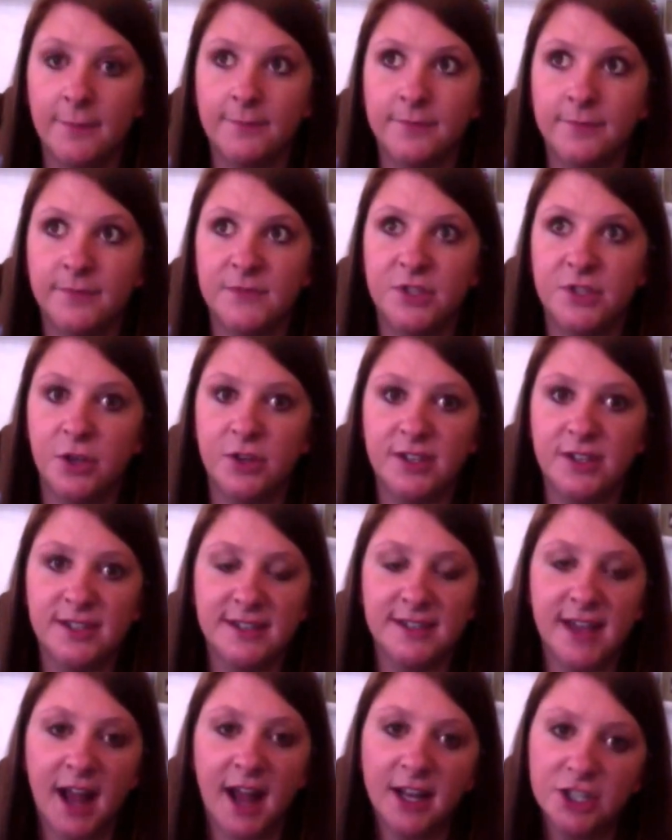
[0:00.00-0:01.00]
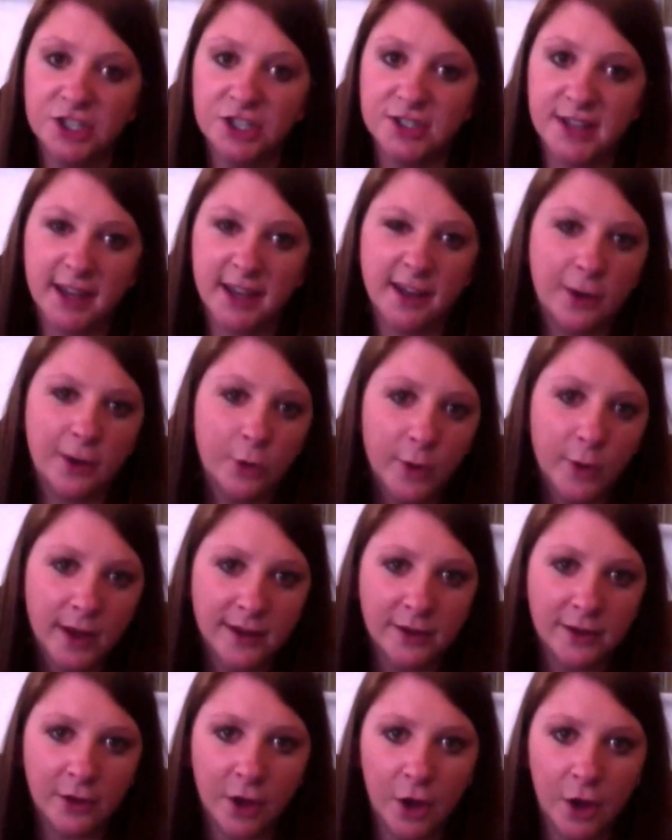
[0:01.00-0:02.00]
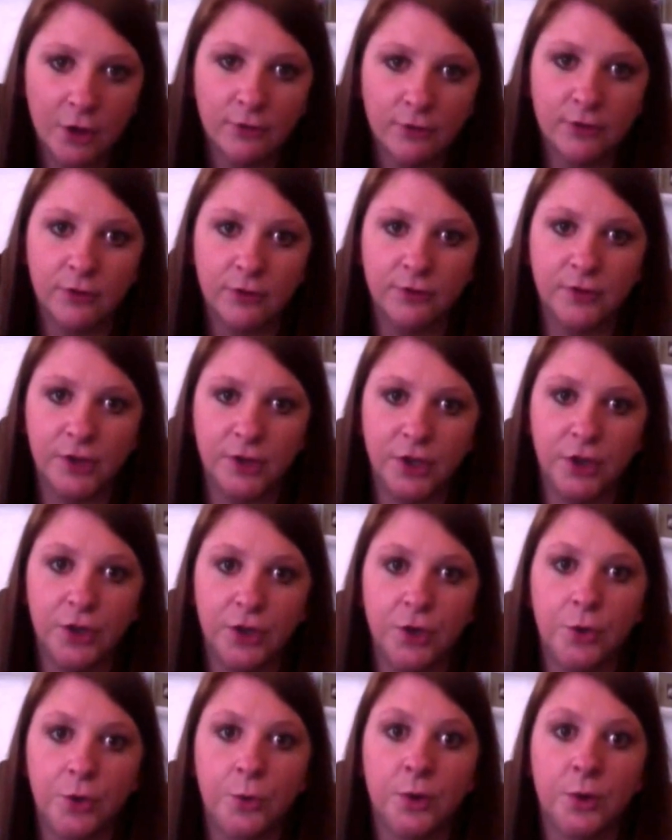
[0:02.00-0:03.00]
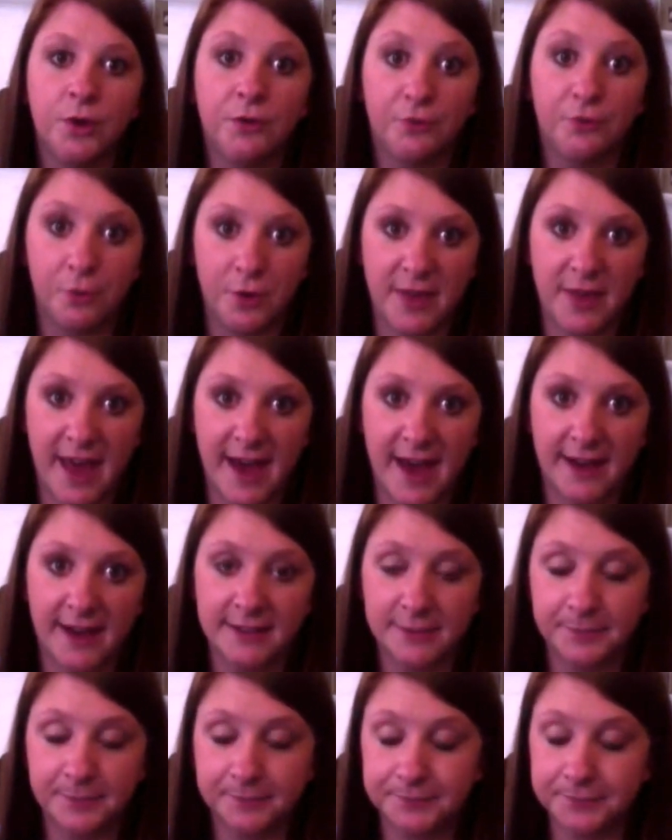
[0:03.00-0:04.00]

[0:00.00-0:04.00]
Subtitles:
So this is kind of just like a quick little overview for that.